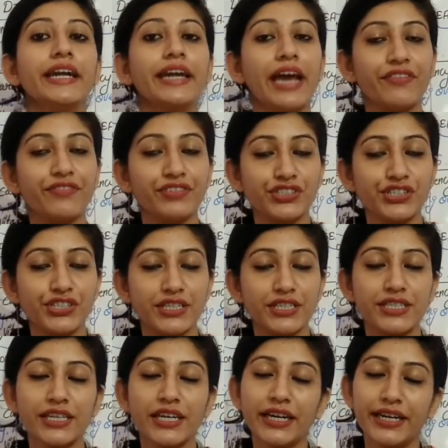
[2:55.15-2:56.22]

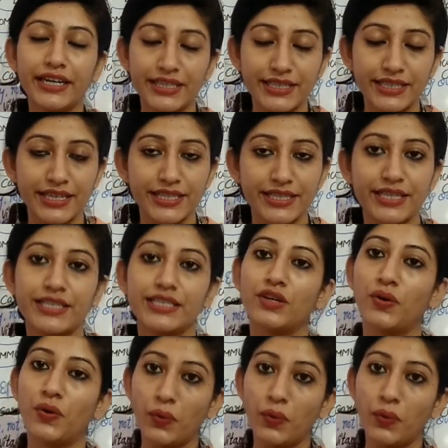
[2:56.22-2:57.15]
deficiency diseases.